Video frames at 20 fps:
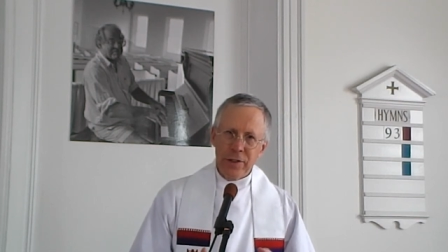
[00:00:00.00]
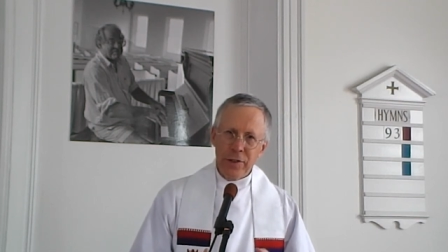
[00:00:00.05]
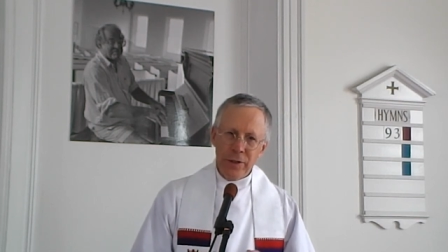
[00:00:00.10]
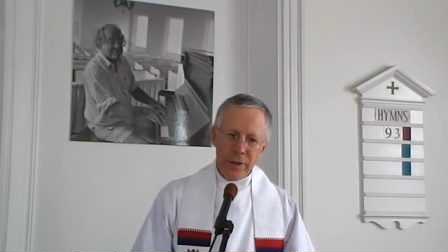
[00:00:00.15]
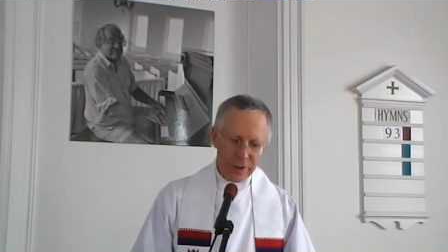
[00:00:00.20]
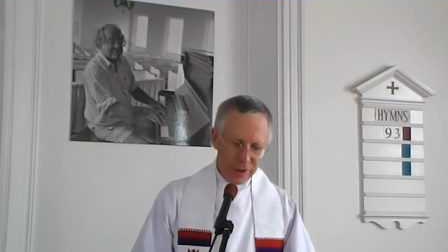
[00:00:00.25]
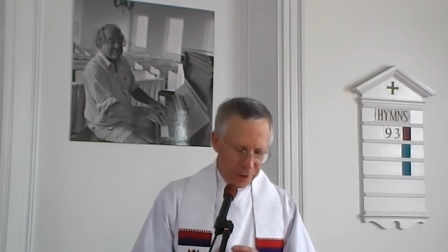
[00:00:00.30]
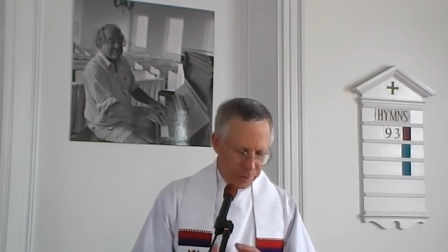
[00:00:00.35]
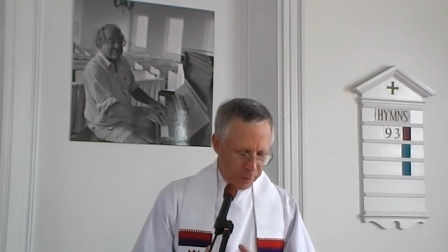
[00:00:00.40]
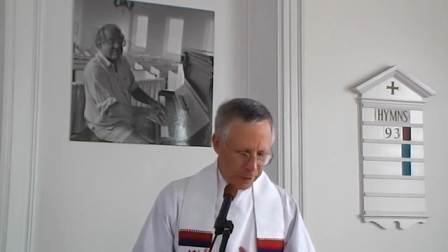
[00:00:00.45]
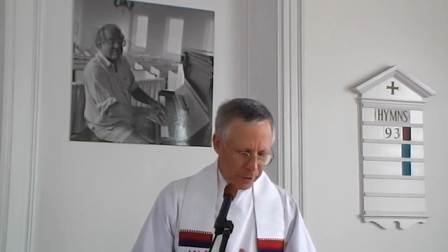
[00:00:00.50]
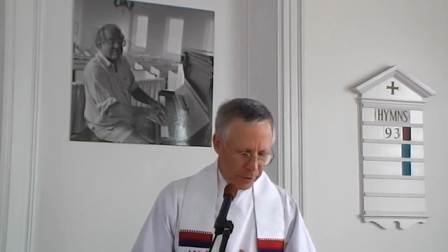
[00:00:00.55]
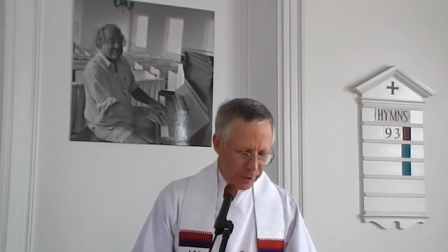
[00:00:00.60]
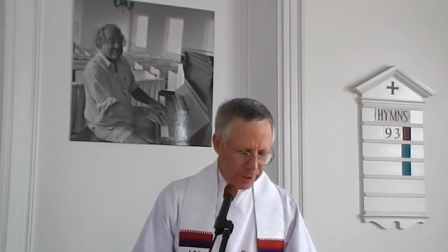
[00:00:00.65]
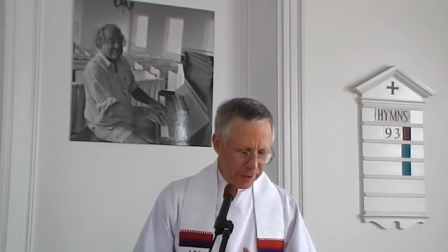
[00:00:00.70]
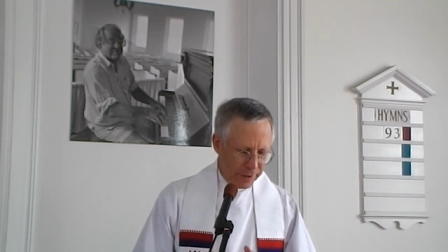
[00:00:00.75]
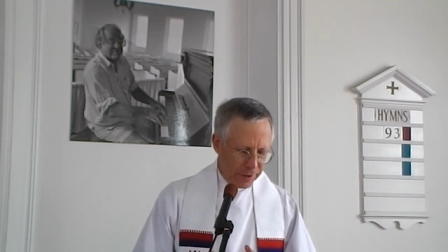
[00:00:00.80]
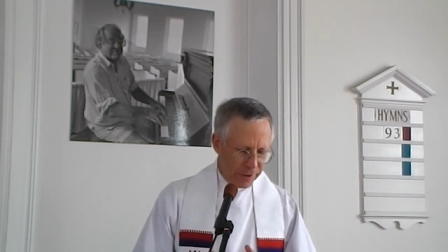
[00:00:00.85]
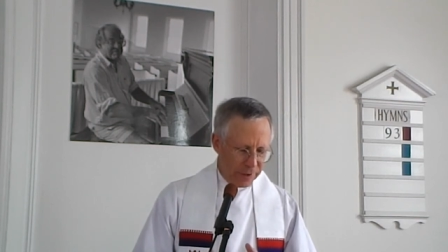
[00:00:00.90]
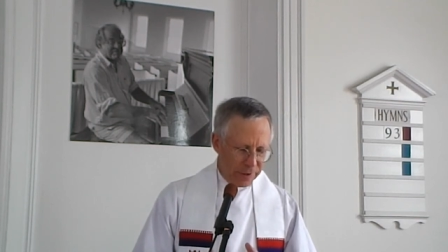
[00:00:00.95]
to the
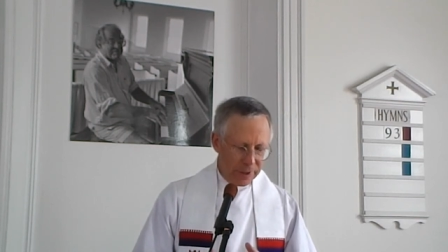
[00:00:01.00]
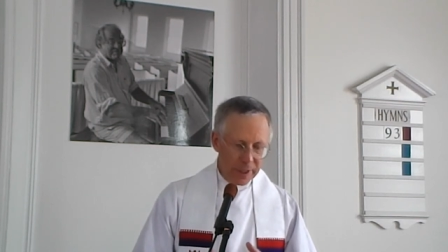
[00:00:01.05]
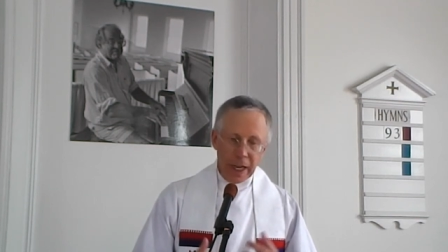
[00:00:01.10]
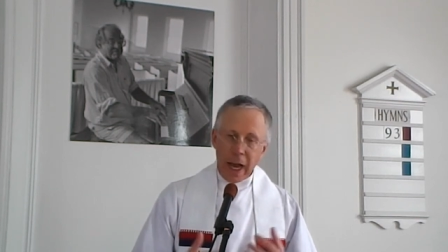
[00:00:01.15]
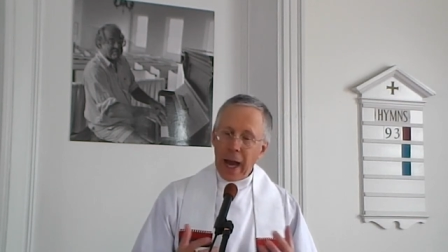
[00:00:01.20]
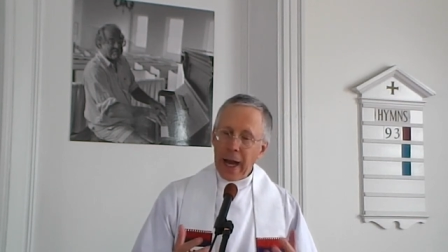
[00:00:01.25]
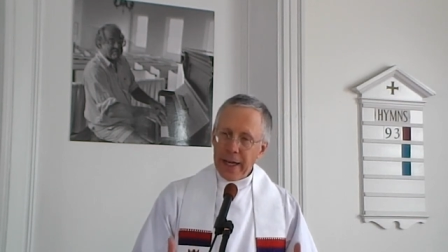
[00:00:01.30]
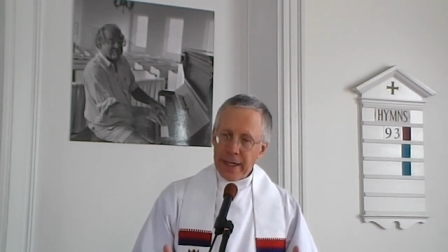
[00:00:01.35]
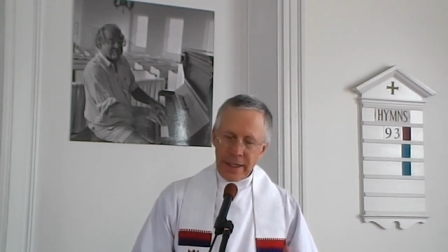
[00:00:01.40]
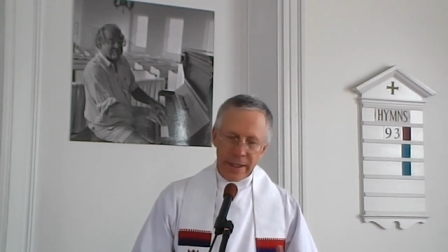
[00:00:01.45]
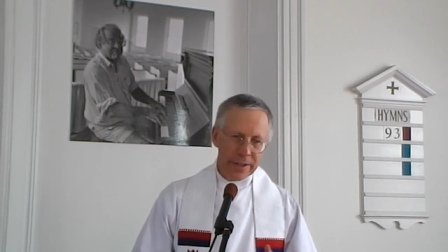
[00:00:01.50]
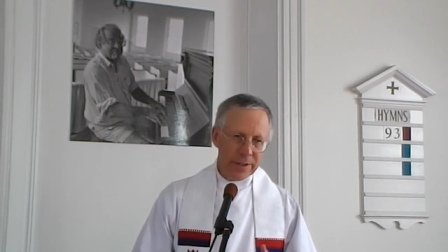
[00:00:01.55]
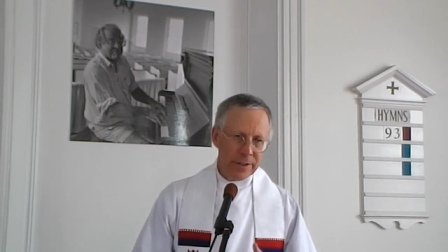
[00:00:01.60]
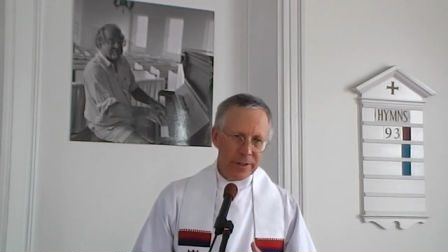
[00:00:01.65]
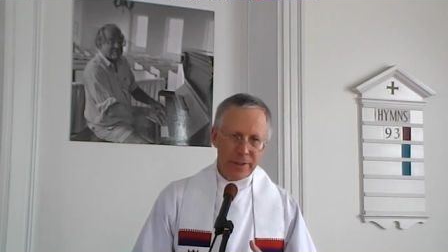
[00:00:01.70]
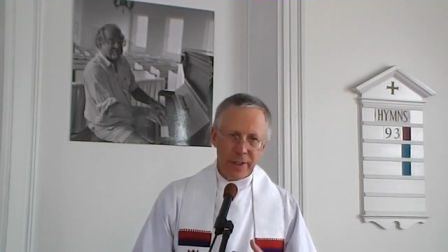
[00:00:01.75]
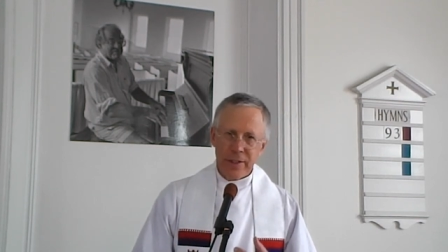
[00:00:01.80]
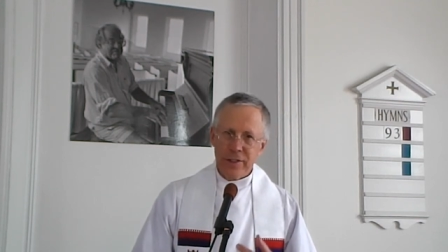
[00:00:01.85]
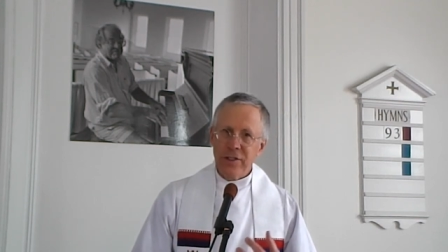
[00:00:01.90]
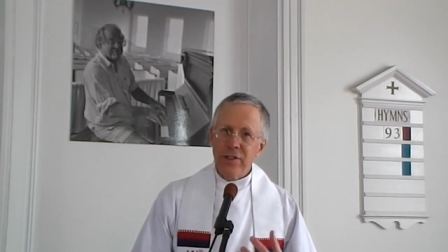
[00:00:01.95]
Spirit's
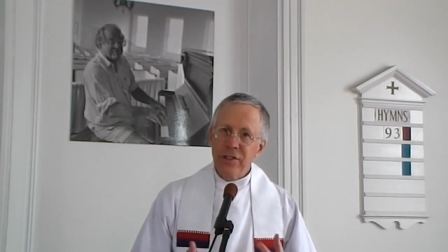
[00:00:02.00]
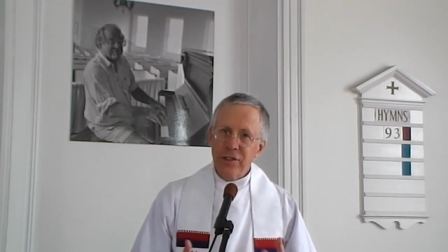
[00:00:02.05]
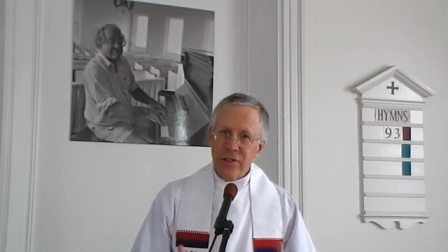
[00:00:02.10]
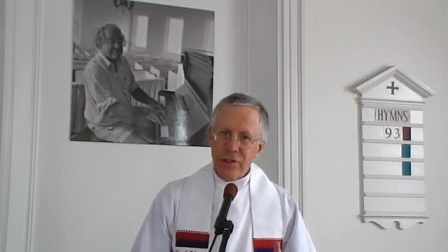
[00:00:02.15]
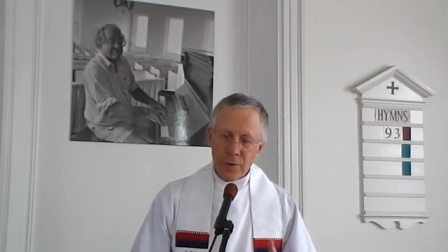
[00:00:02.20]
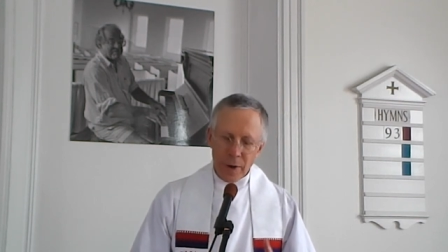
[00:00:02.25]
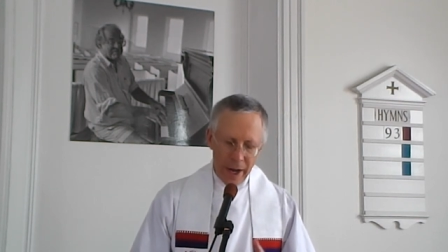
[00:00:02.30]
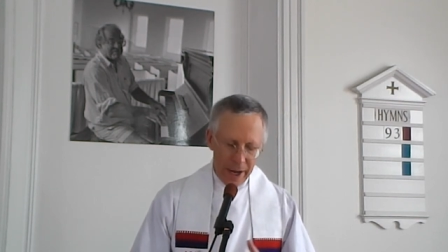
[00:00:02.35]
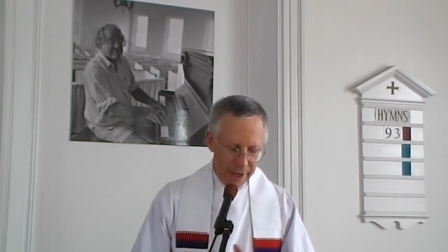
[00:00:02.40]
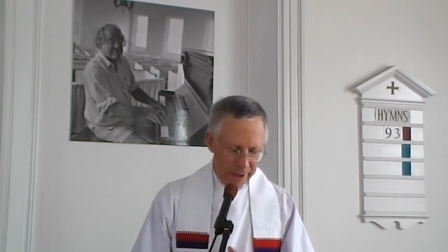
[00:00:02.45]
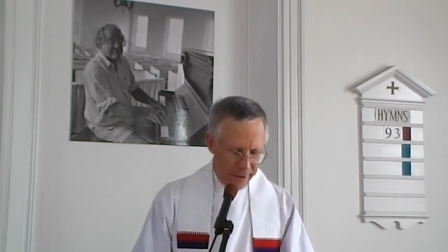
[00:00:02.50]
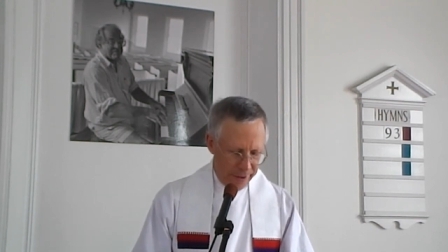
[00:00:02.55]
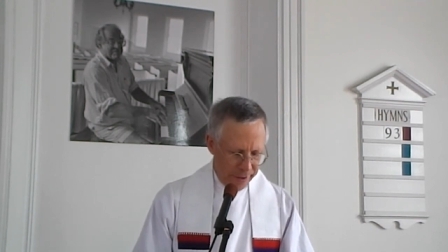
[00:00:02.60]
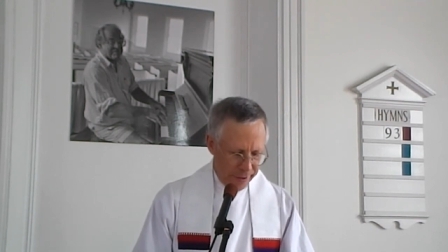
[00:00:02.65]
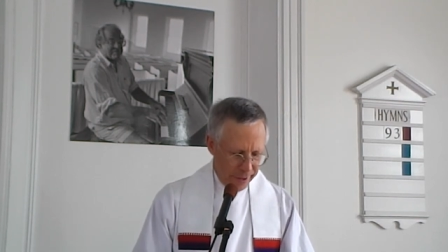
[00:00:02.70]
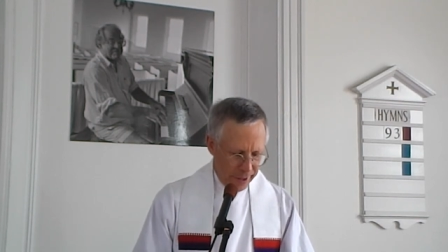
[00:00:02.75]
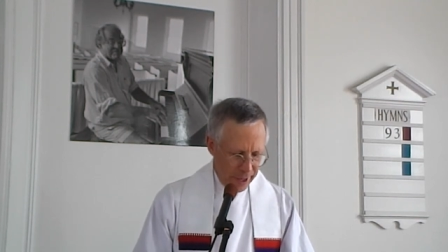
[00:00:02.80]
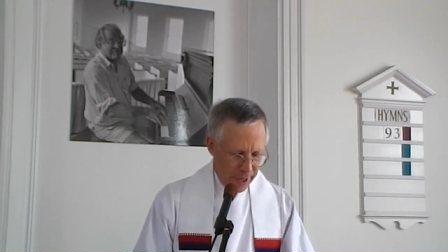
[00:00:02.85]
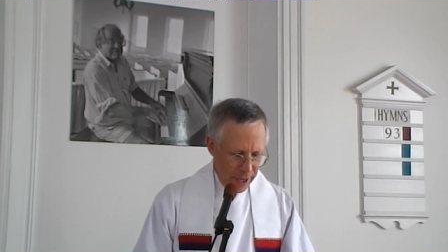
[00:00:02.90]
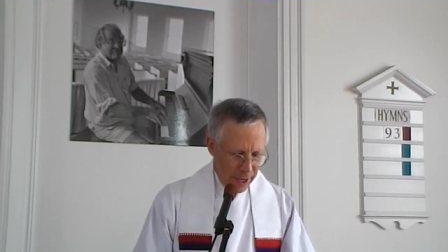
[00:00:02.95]
guidance and strength